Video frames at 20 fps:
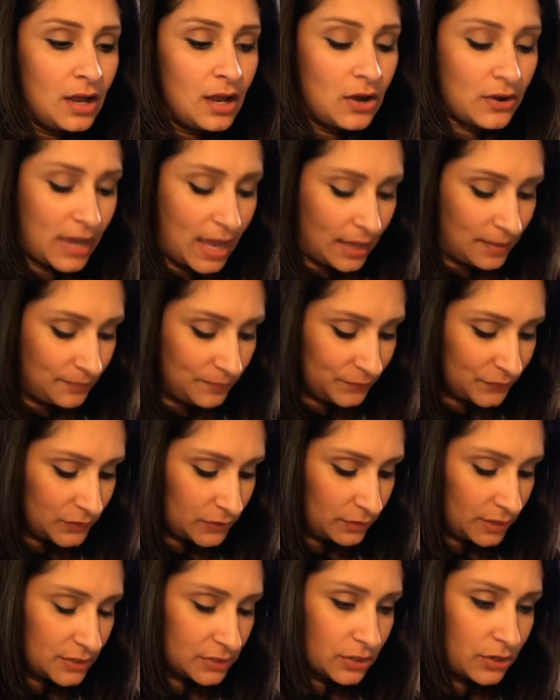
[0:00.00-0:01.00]
Okay, so
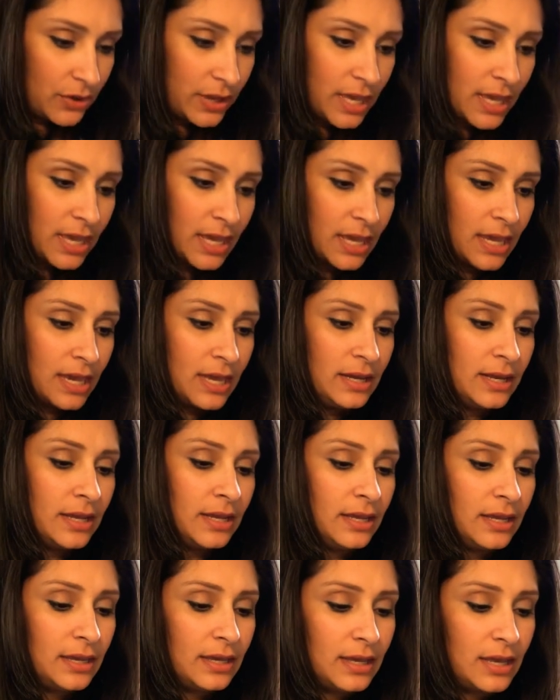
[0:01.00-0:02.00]
let's go ahead
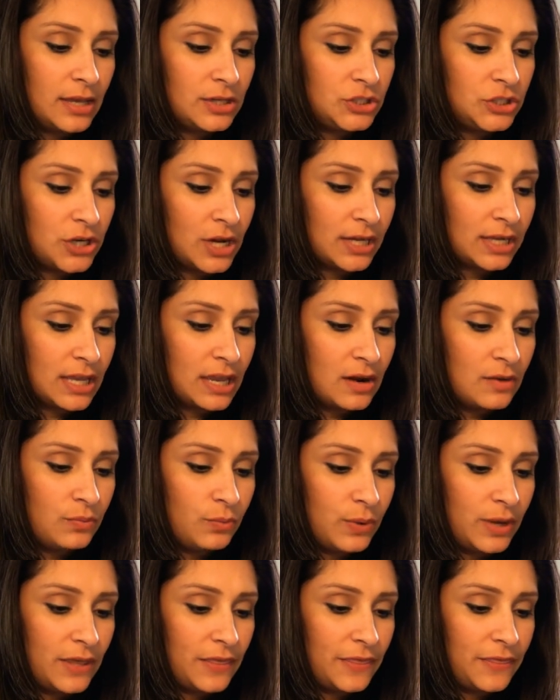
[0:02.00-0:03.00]
and check in
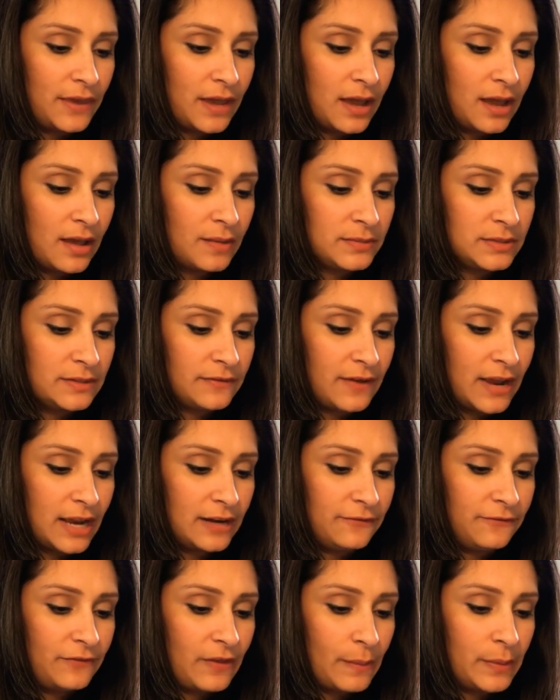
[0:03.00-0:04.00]
with Divine
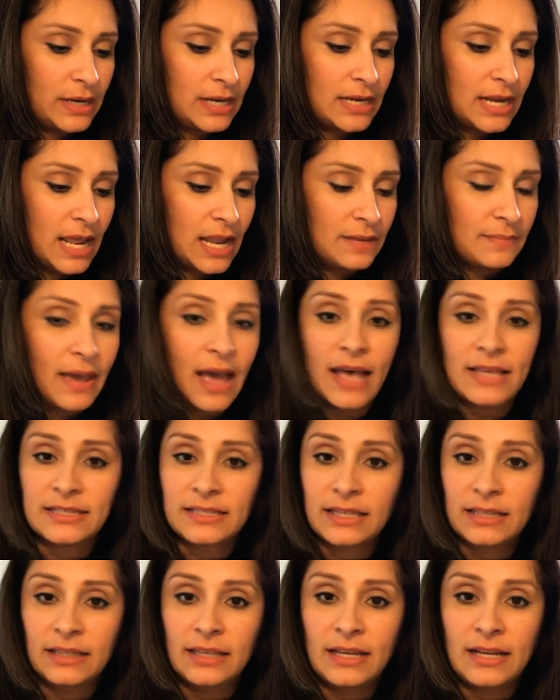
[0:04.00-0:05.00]
Feminine and
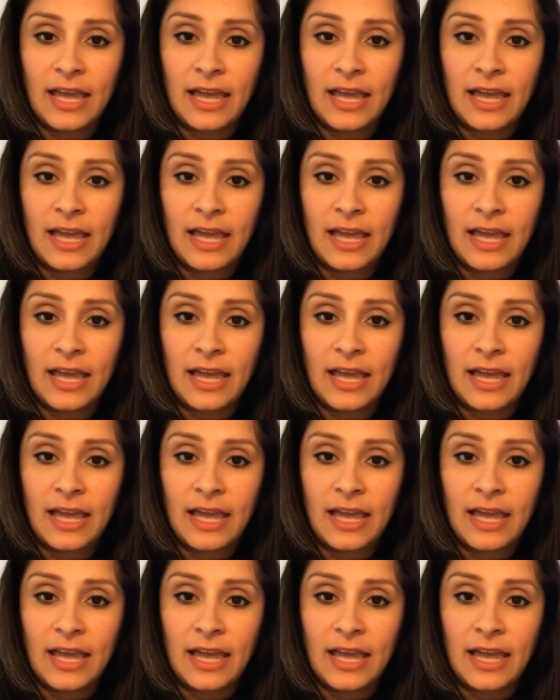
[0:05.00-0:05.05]
Masculine.